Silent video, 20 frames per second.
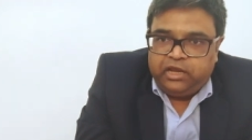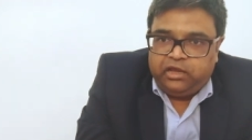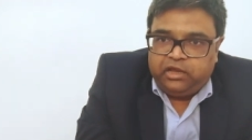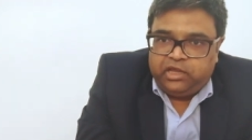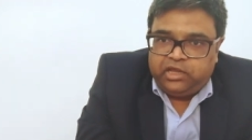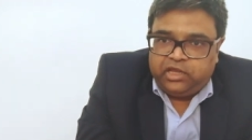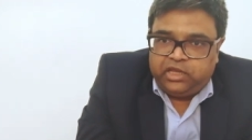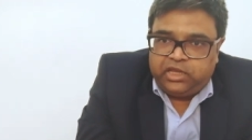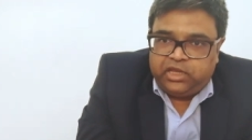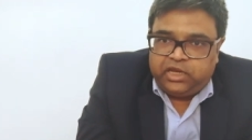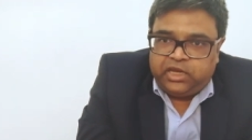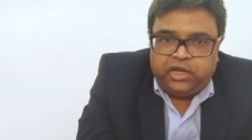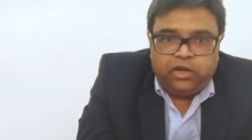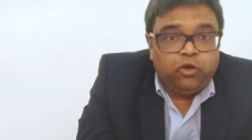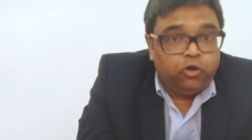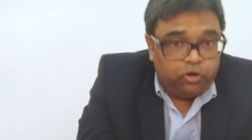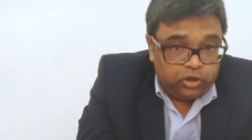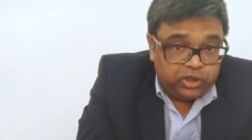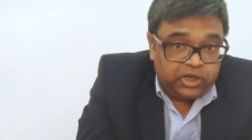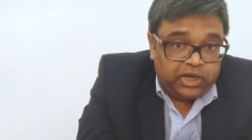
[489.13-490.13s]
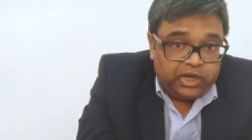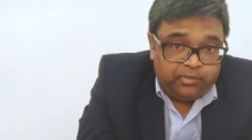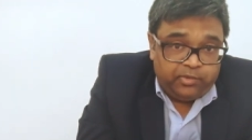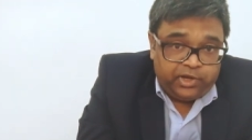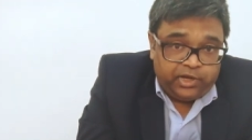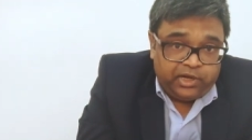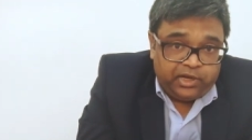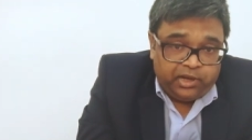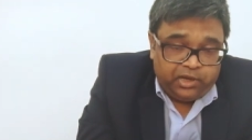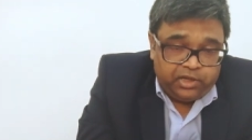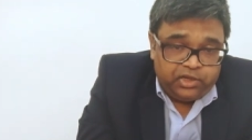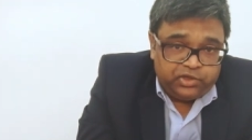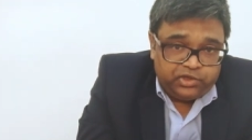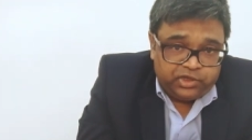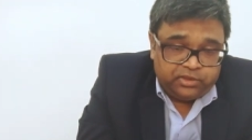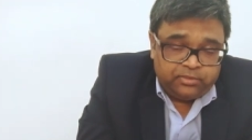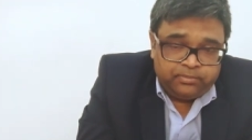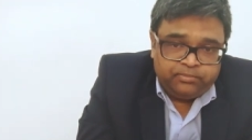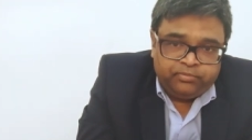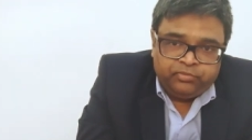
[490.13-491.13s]
uh, and hot climatic
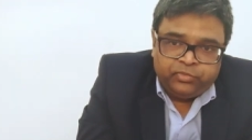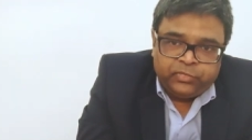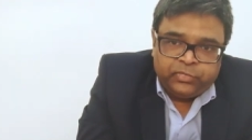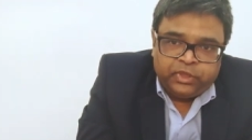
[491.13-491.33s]
condition.